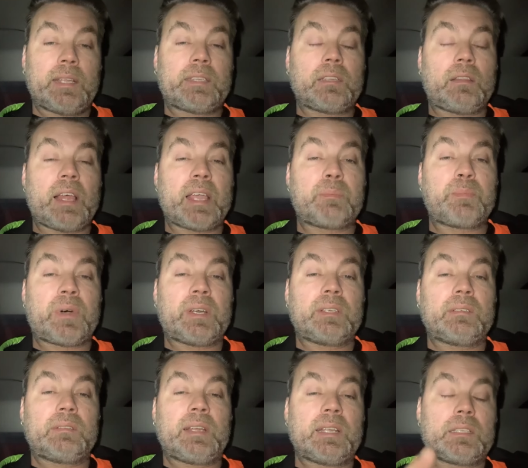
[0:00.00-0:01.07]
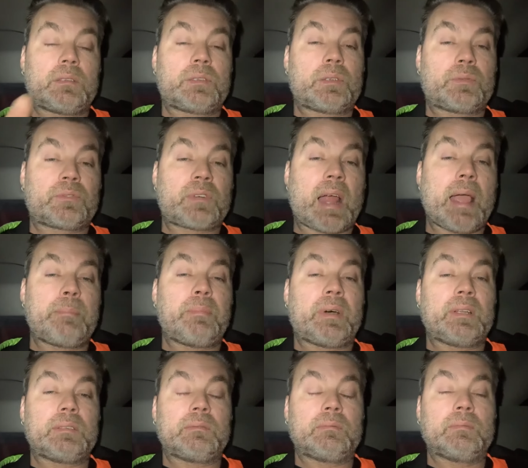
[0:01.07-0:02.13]
like button, hit the subscribe
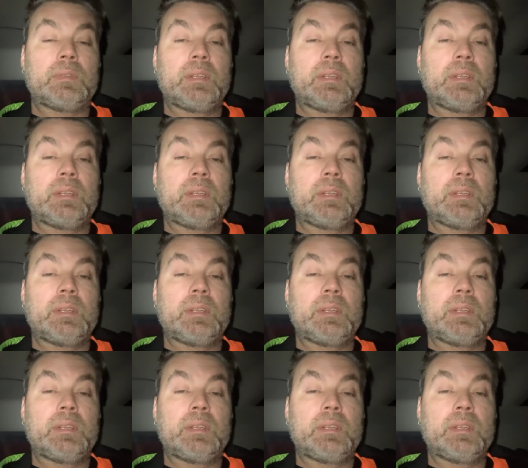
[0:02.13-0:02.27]
button.